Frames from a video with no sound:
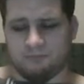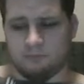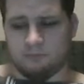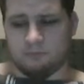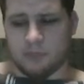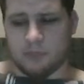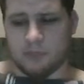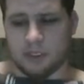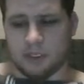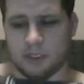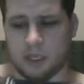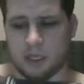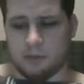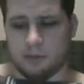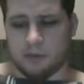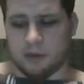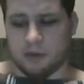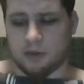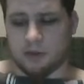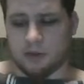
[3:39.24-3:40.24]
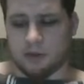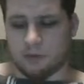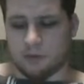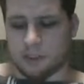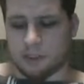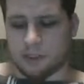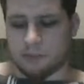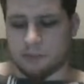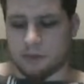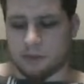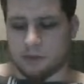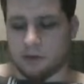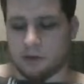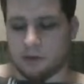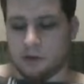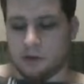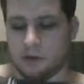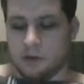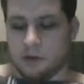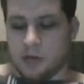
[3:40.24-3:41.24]
there's a couple of other ones, but
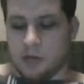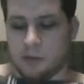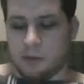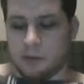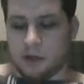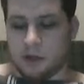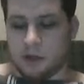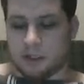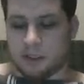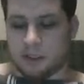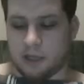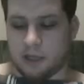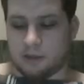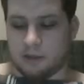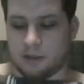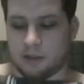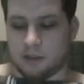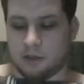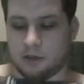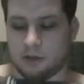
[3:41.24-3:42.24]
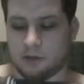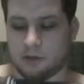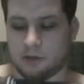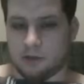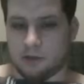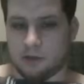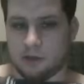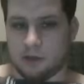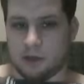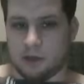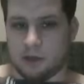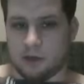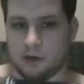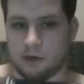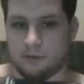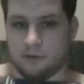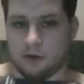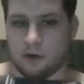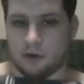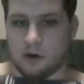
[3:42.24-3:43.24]
I'm not exactly sure who's doing it or if
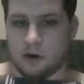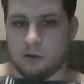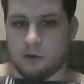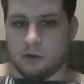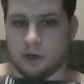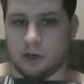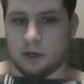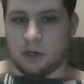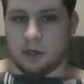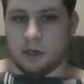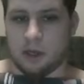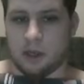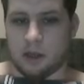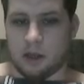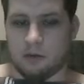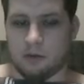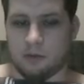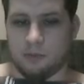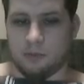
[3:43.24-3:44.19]
they're all working together.